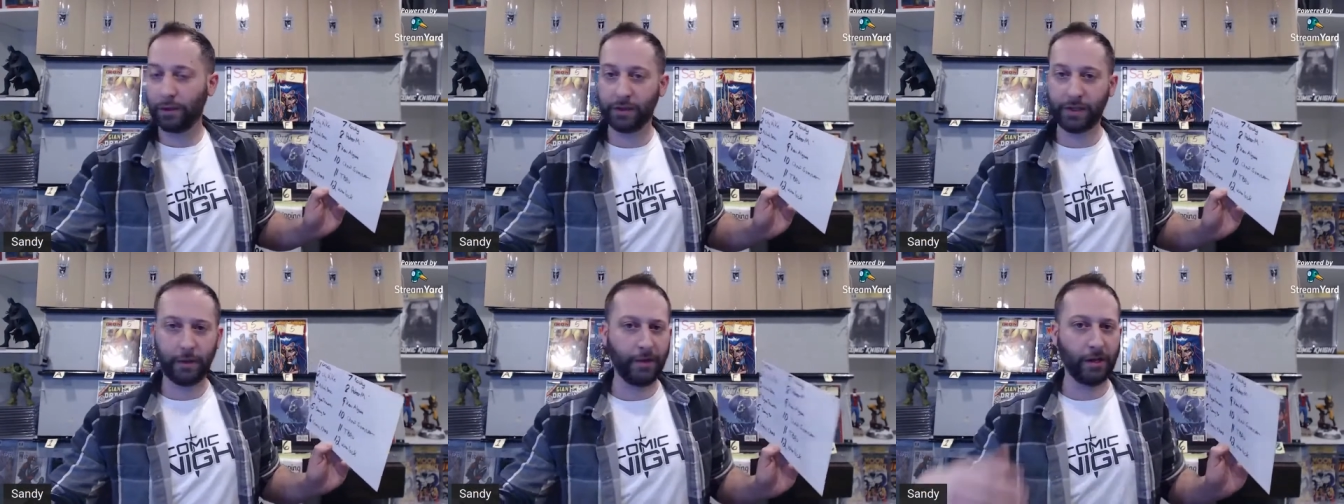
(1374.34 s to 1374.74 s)

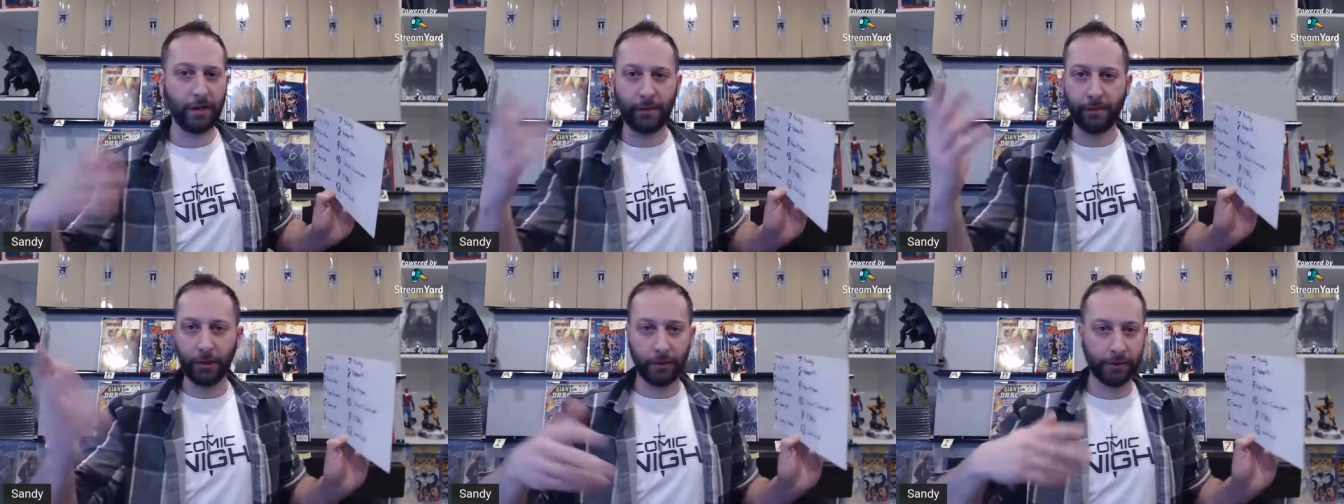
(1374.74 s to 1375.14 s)
send me an
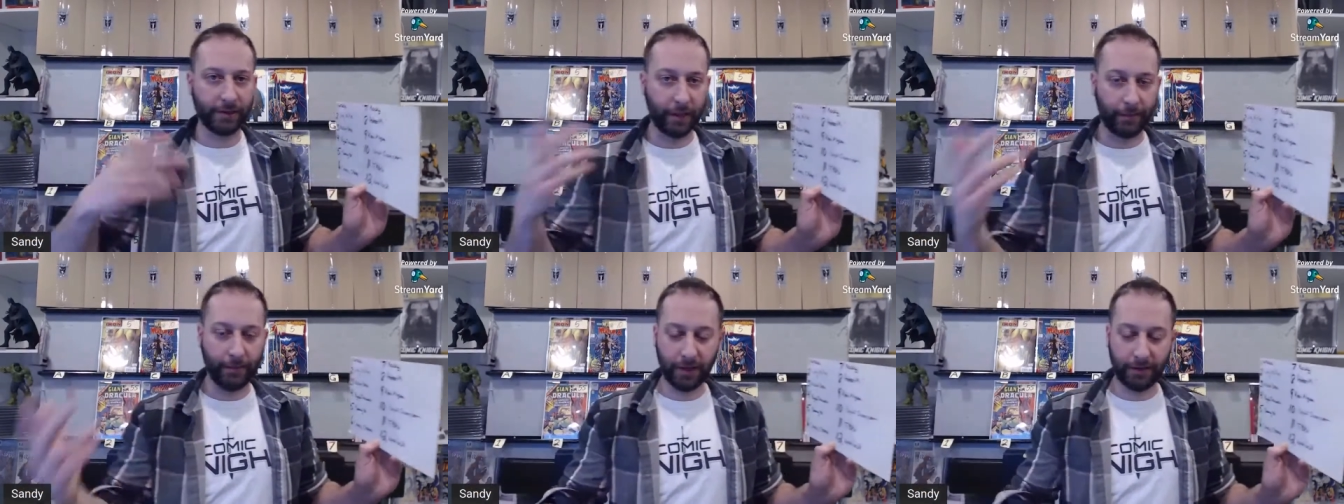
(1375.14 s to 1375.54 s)
email or
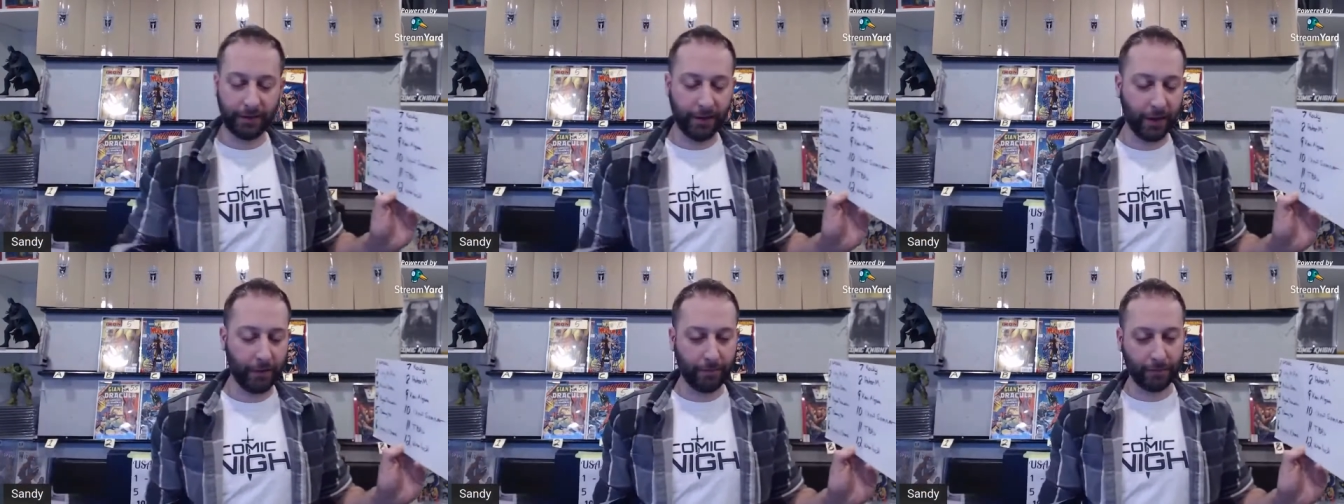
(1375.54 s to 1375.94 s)
send me a
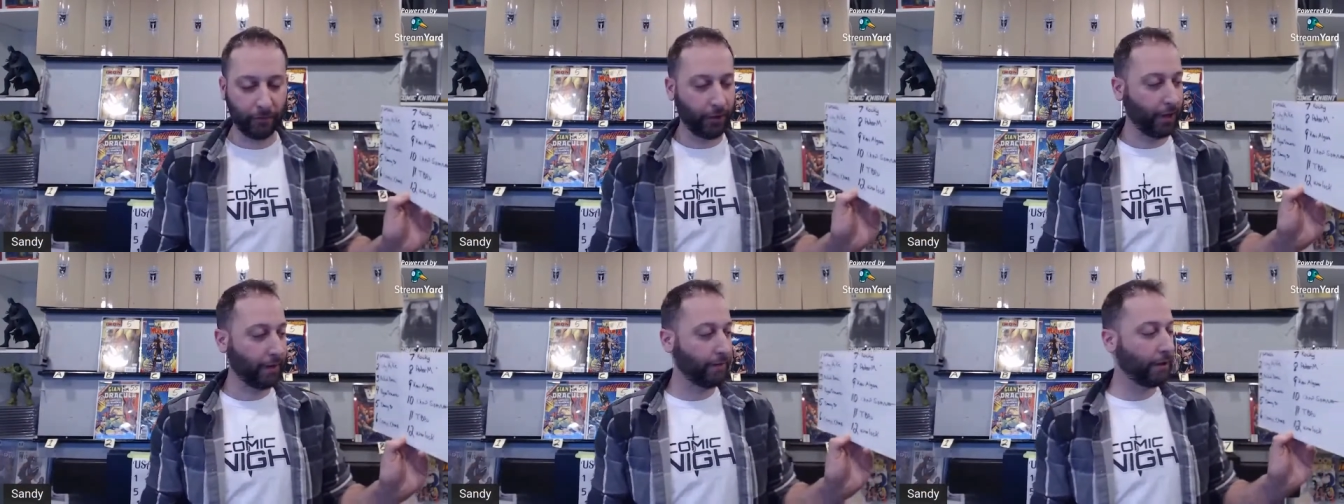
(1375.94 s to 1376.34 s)
DM,
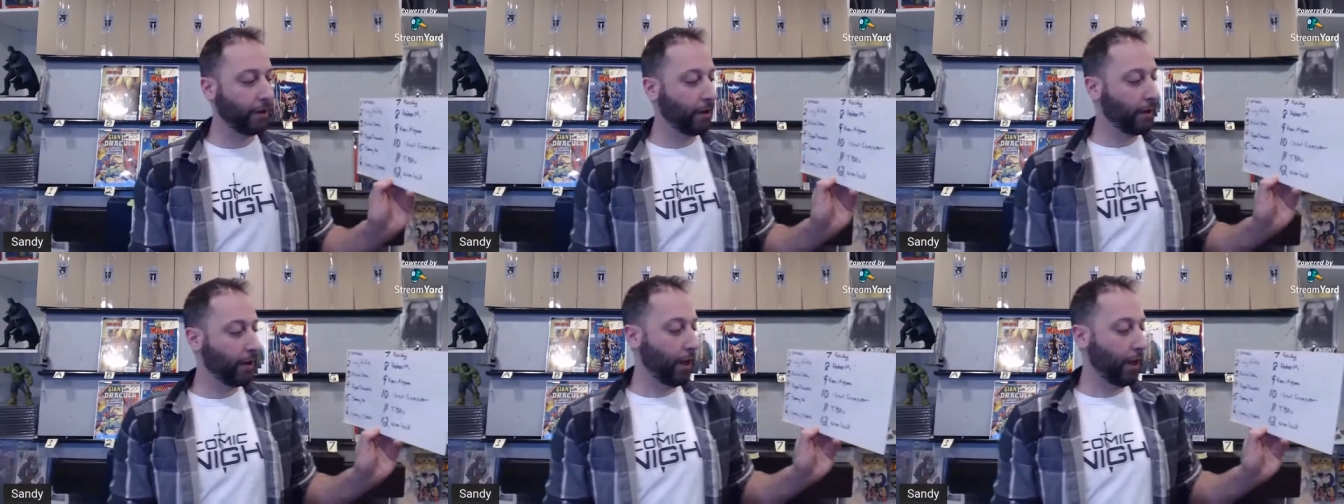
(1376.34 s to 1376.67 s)
whatever.